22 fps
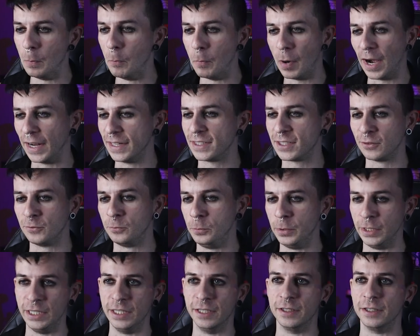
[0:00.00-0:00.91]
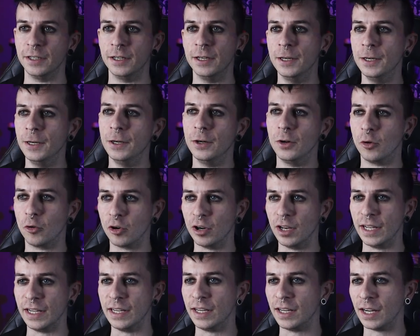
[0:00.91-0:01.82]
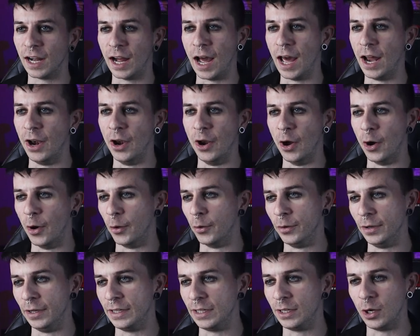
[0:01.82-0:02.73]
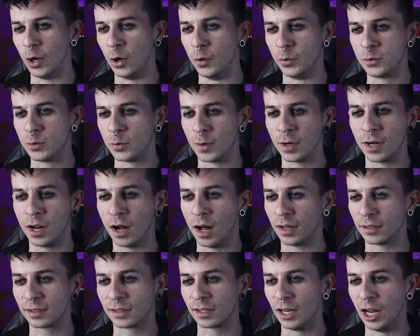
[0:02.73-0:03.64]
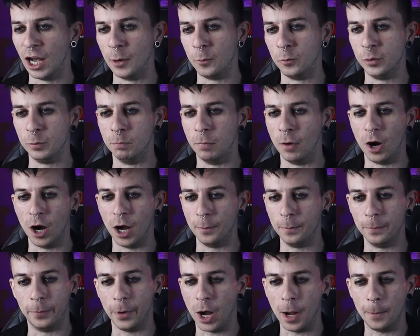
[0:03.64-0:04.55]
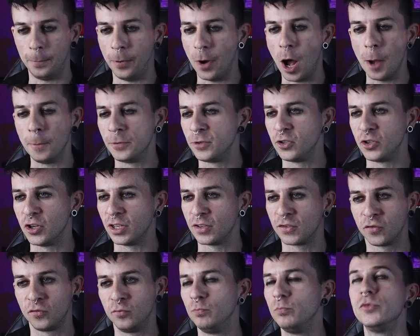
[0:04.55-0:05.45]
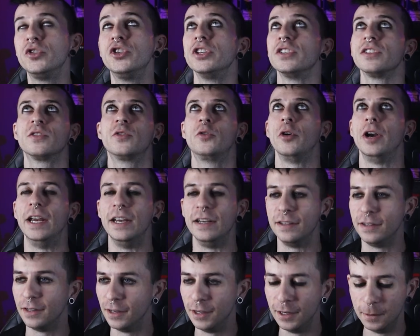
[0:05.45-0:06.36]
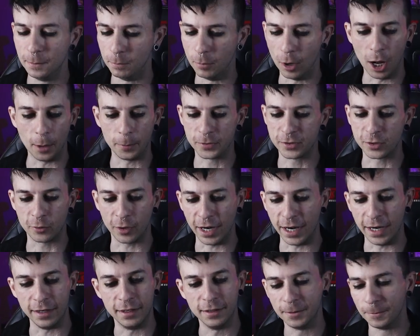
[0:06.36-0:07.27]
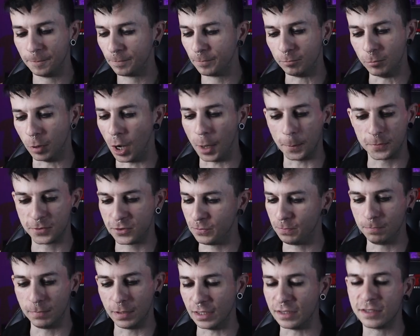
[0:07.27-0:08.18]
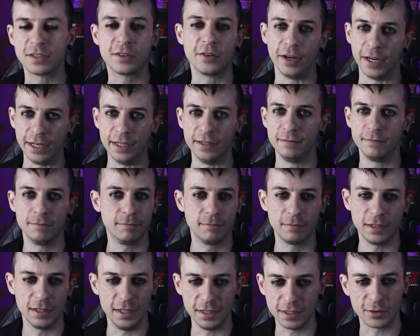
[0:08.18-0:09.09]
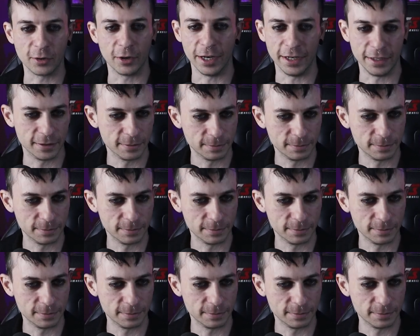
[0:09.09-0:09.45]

pints of beer. Or like, I don't know, like go to a goth club with Bob. Bob Bob's just, just great. Bob's great. Bob's, it's great. He's great.